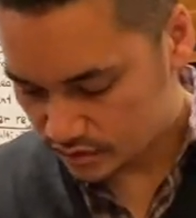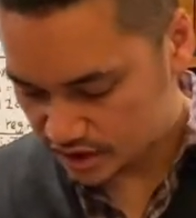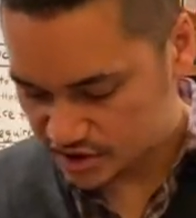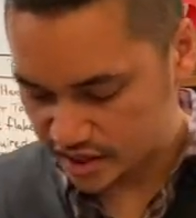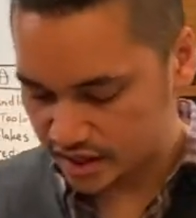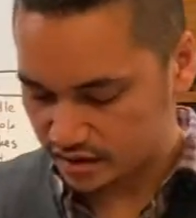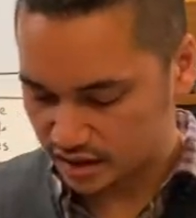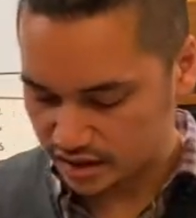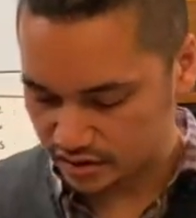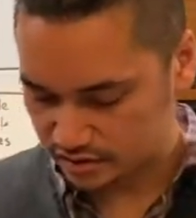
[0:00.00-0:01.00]
the shape,
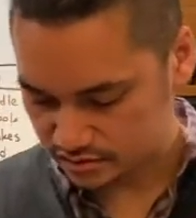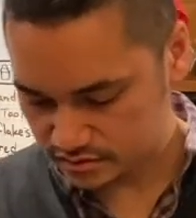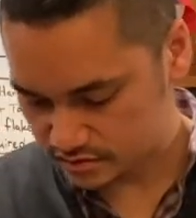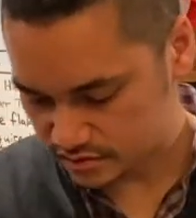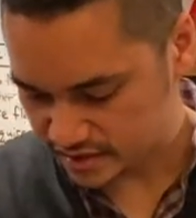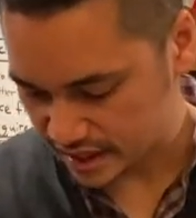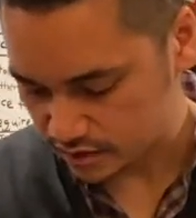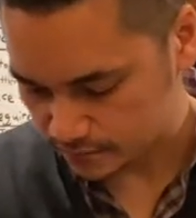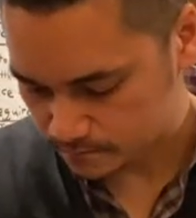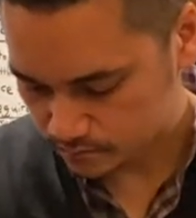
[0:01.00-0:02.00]
the
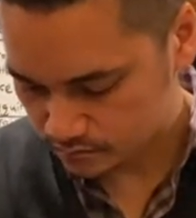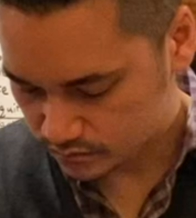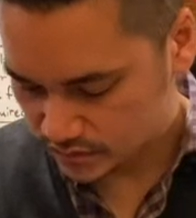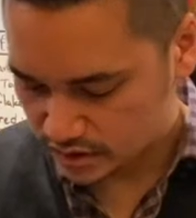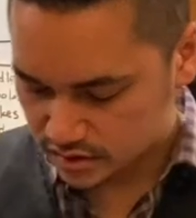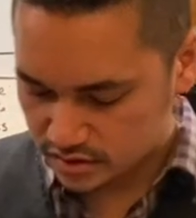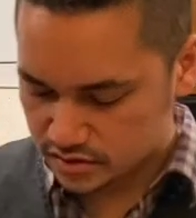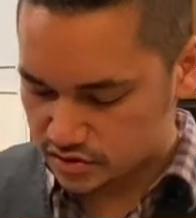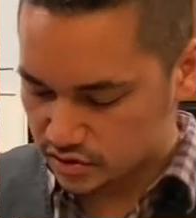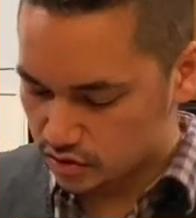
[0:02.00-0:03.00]
sound.
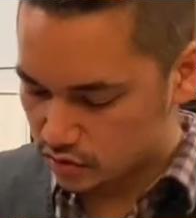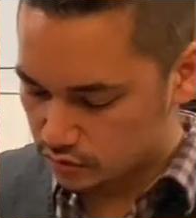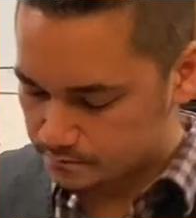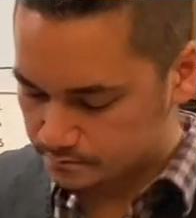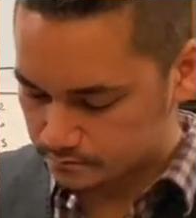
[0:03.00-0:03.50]
So